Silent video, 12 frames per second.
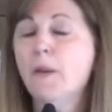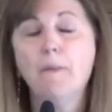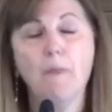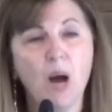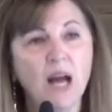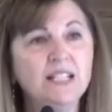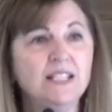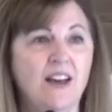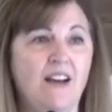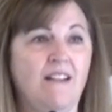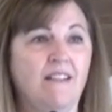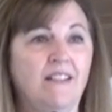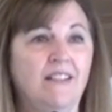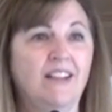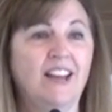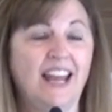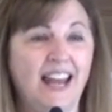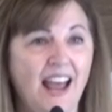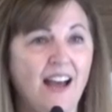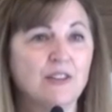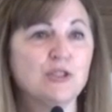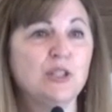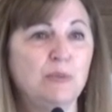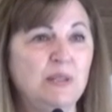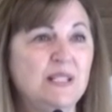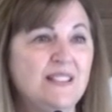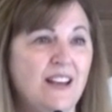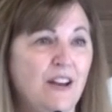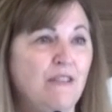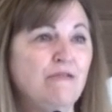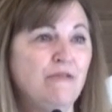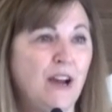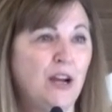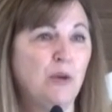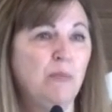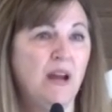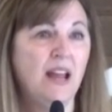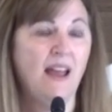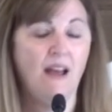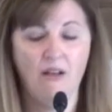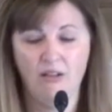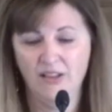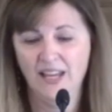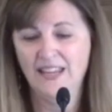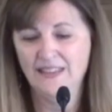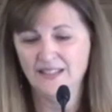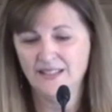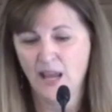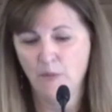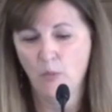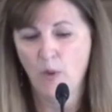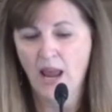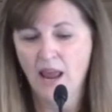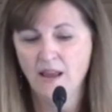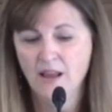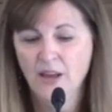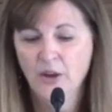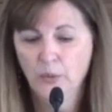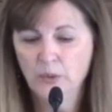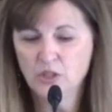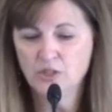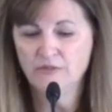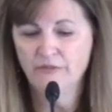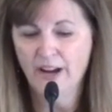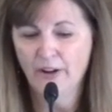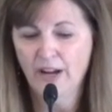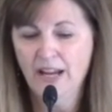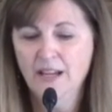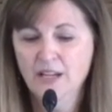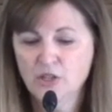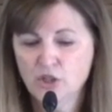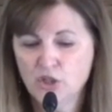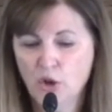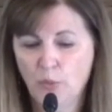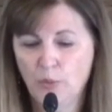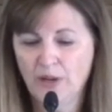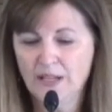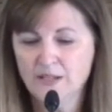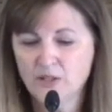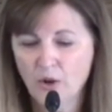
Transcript: My tongue can actually be set on fire by hell in the same way, which is very sobering.